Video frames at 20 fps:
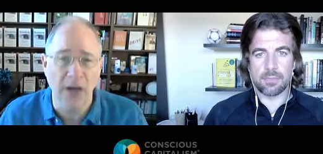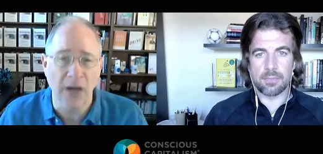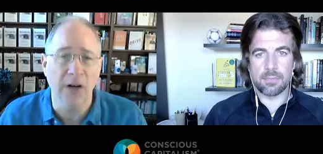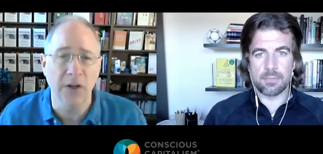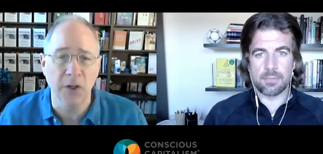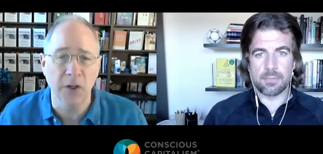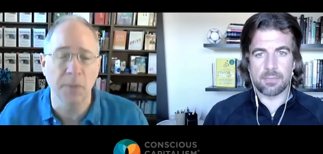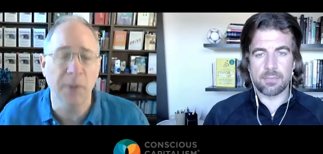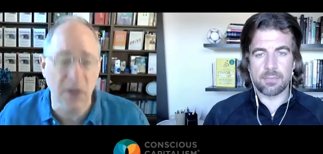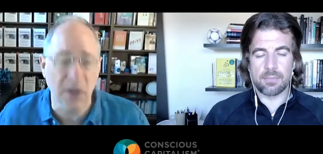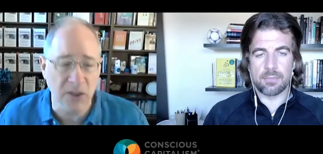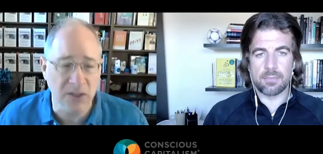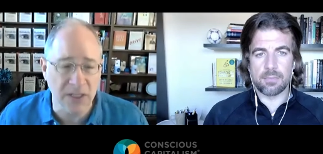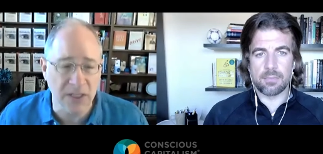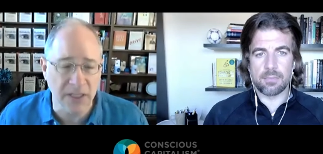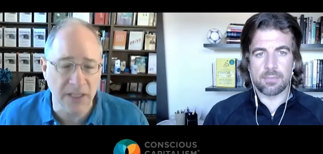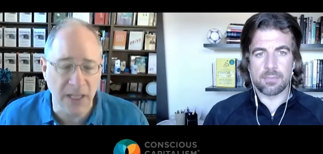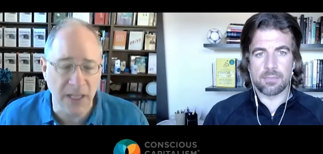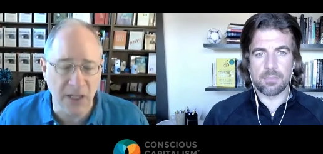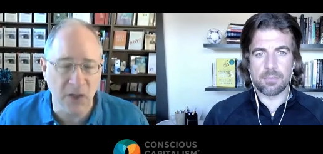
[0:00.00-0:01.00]
Speaker 1: a new person
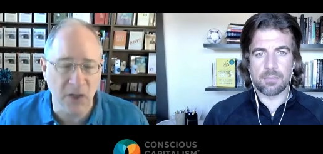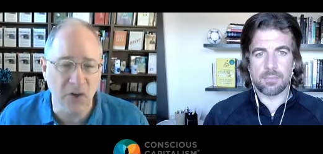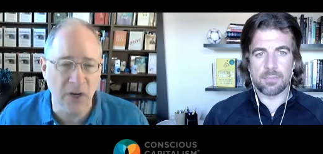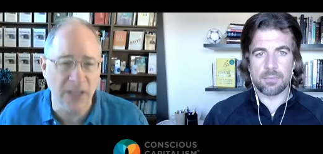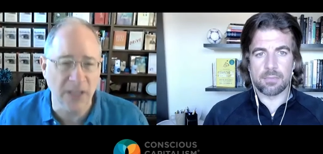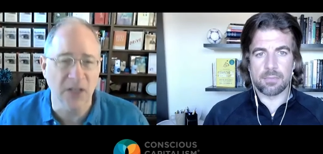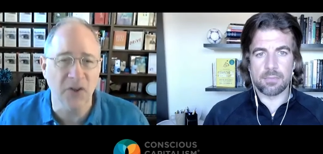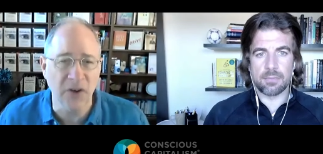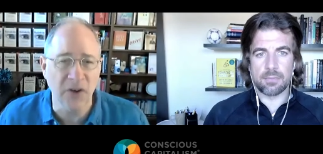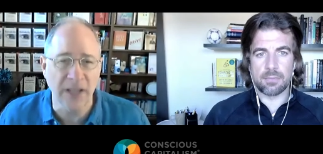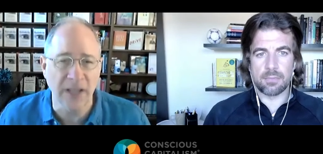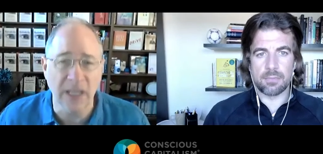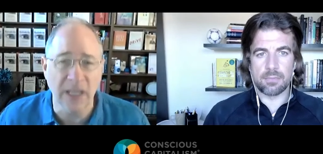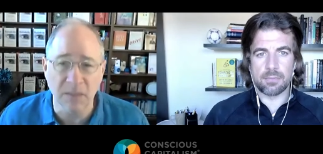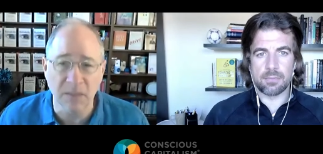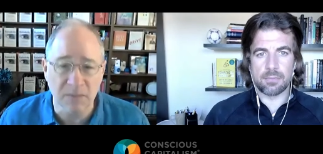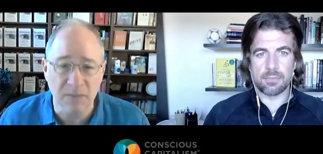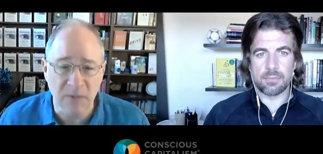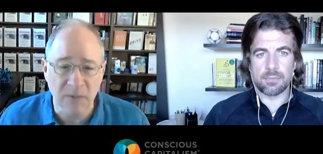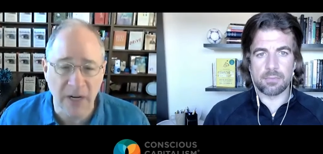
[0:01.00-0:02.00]
and you're trying to train them,
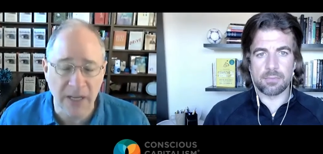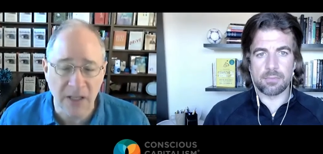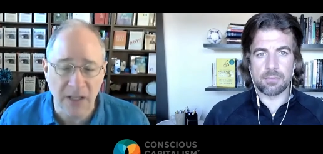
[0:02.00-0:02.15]
right?